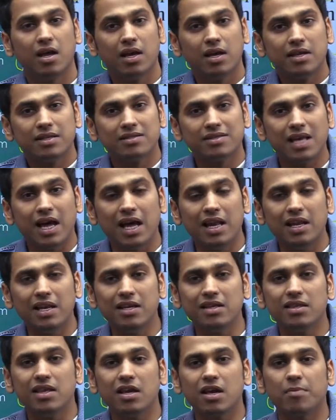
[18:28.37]

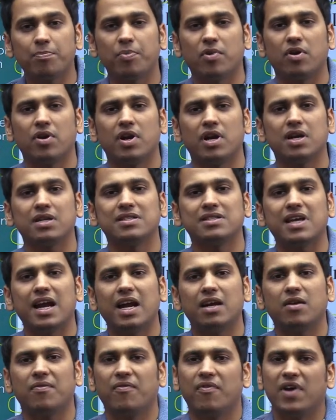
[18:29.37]
selling their products
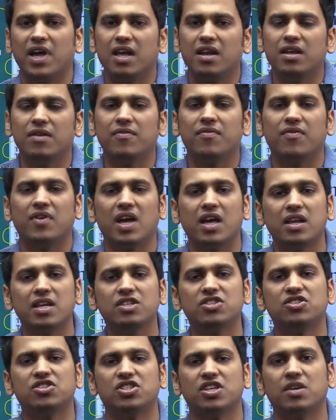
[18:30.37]
at very,
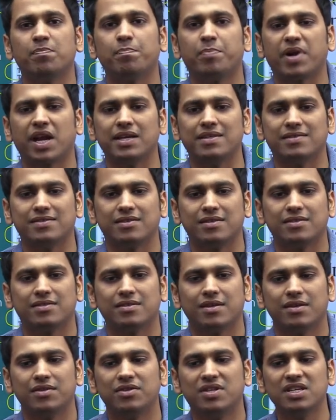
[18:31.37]
very cheap prices.
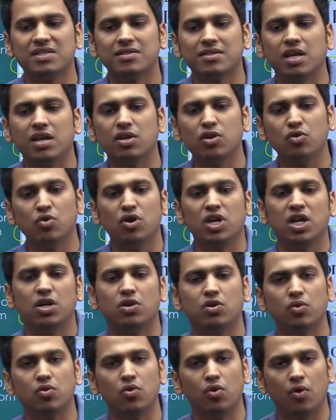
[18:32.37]
This thing you need
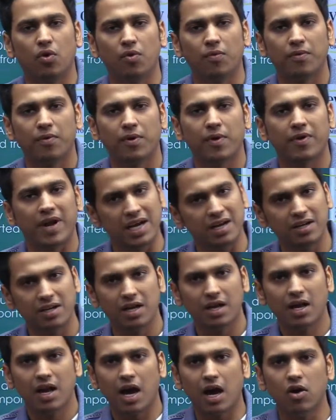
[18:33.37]
to know, right?
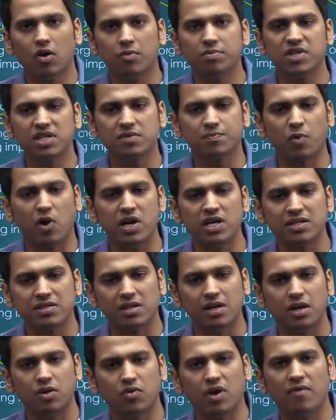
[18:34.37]
I hope this point is
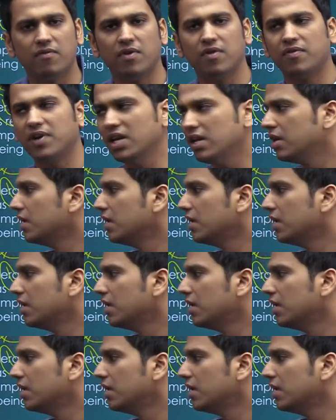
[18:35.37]
clear to everyone.